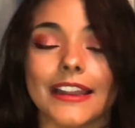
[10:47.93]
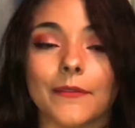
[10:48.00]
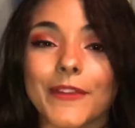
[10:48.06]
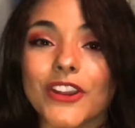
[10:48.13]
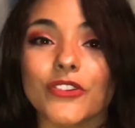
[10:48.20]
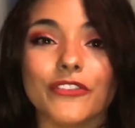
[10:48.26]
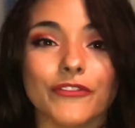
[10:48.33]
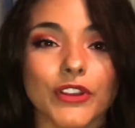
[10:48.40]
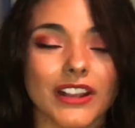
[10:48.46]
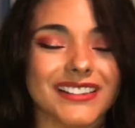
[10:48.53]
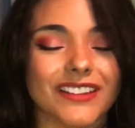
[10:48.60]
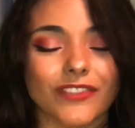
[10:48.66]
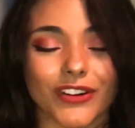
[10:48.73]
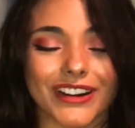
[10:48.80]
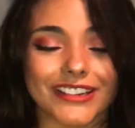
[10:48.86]
Let me know if you guys
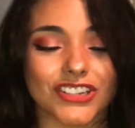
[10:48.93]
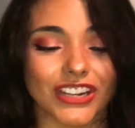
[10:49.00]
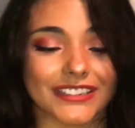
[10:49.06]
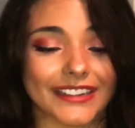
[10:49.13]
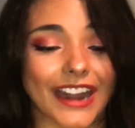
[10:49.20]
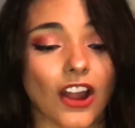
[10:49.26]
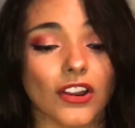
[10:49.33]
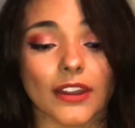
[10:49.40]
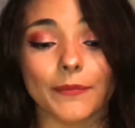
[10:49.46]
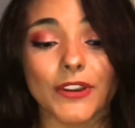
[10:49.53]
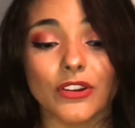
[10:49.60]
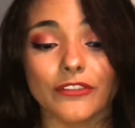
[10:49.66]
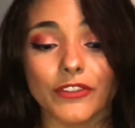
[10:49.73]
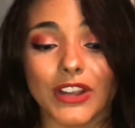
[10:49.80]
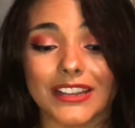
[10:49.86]
have already checked it out. Let me
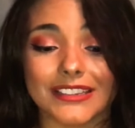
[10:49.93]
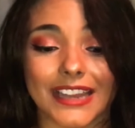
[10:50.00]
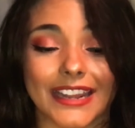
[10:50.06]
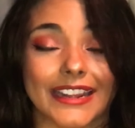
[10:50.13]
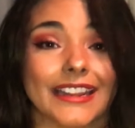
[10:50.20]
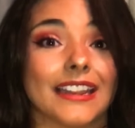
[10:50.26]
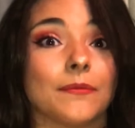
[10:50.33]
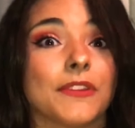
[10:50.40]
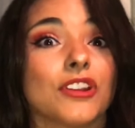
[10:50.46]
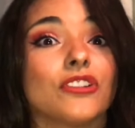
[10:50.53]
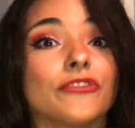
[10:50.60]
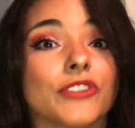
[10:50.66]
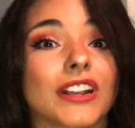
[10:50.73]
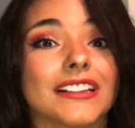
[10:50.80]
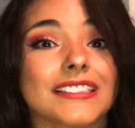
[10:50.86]
know if you guys like it. Let me know
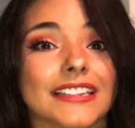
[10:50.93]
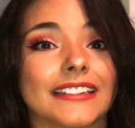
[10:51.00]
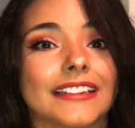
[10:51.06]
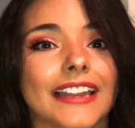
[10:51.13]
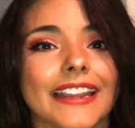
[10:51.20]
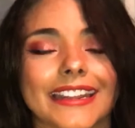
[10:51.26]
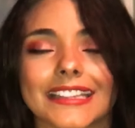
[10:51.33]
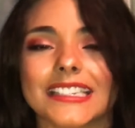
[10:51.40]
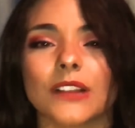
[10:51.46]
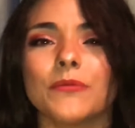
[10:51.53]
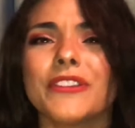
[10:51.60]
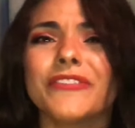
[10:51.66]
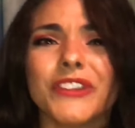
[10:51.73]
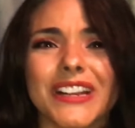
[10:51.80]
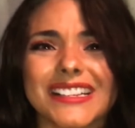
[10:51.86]
if you guys didn't like it. Tell
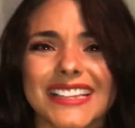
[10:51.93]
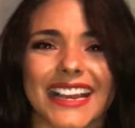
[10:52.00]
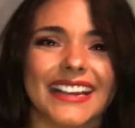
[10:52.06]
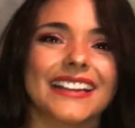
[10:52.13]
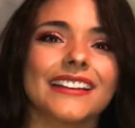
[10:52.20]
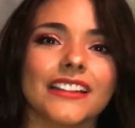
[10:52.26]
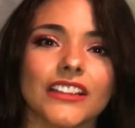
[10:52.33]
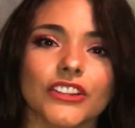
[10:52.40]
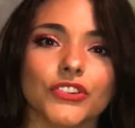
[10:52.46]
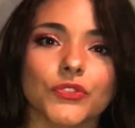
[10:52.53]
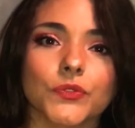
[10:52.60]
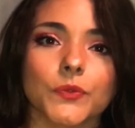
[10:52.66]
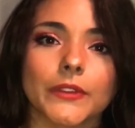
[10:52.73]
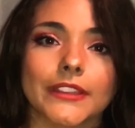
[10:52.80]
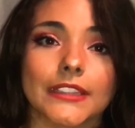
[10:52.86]
me if you guys had any
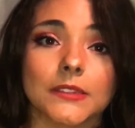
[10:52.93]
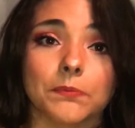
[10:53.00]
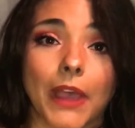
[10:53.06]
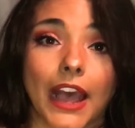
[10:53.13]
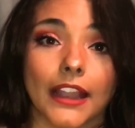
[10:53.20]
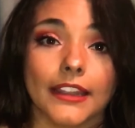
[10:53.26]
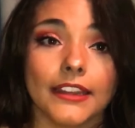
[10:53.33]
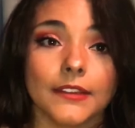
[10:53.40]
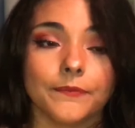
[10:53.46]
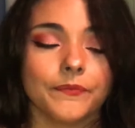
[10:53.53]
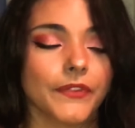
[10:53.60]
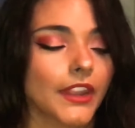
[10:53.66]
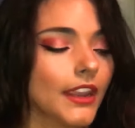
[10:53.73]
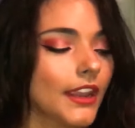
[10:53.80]
issues with this palette.